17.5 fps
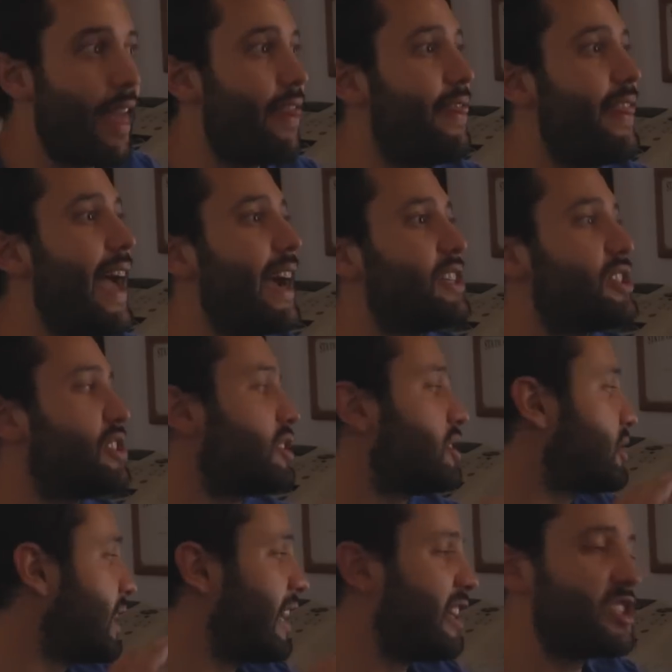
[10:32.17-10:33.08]
That
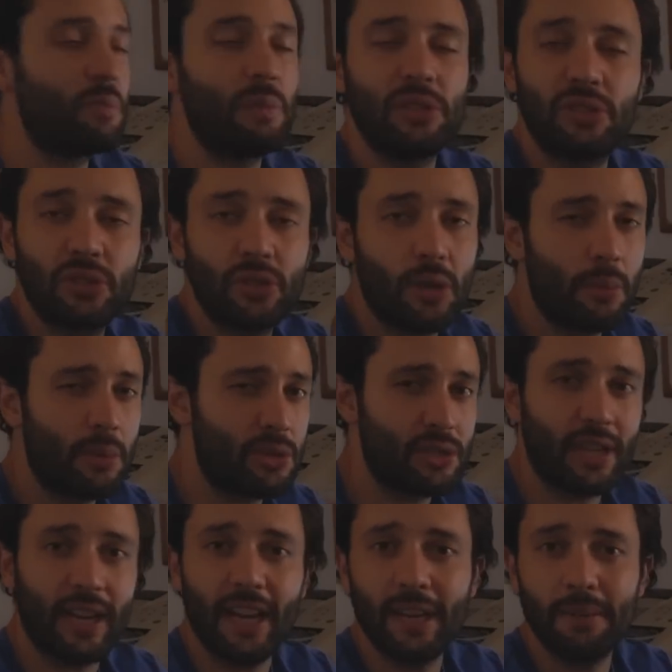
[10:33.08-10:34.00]
just saves me so much
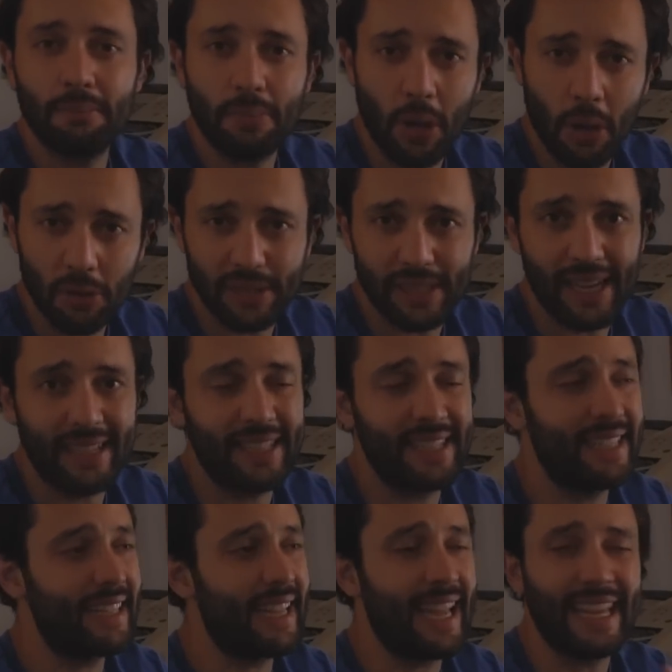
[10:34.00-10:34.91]
time
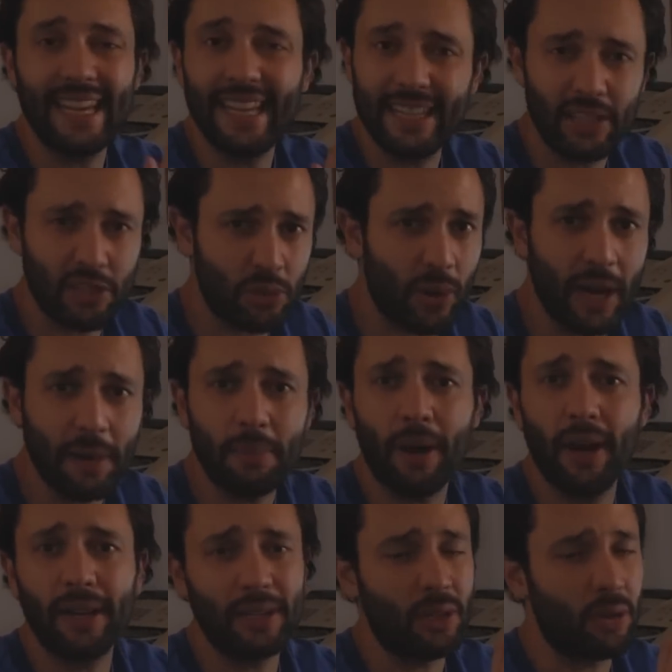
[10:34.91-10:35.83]
post-editing and getting a
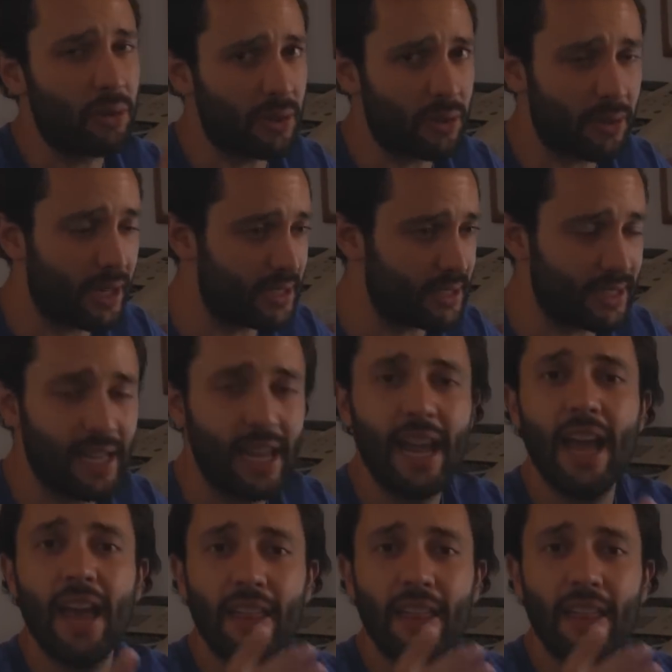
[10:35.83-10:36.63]
tripod and going crazy.